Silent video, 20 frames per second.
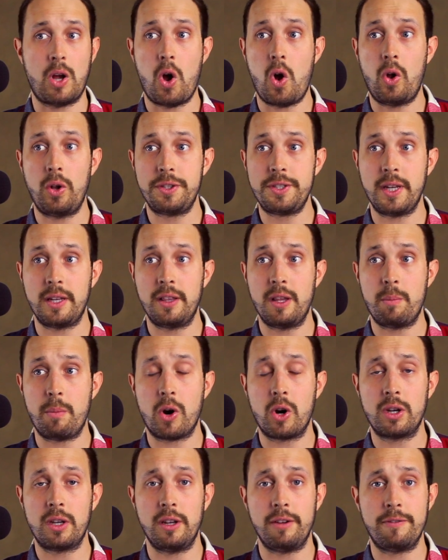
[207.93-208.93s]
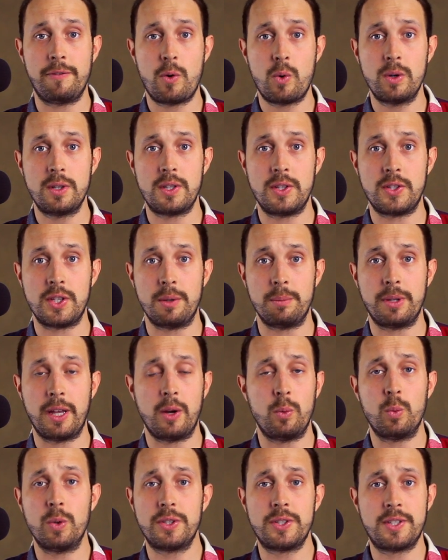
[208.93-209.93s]
halting the market forces in
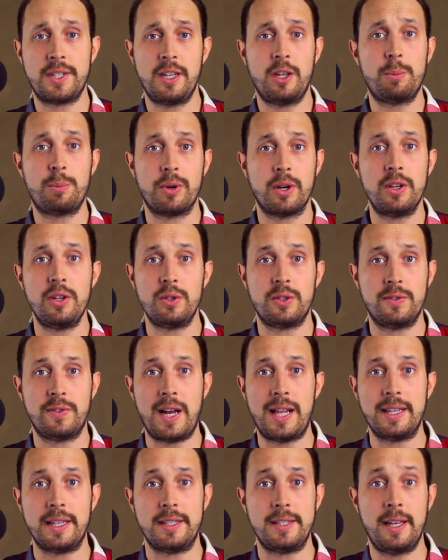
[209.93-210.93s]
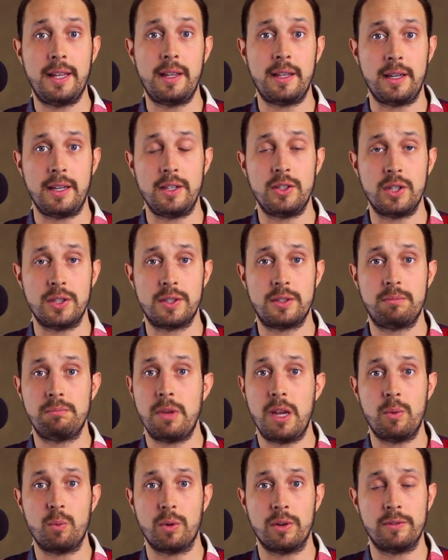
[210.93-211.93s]
play will still produce volatility, just
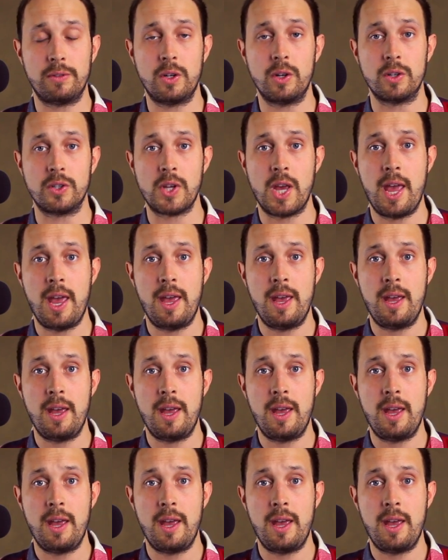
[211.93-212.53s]
in reverse.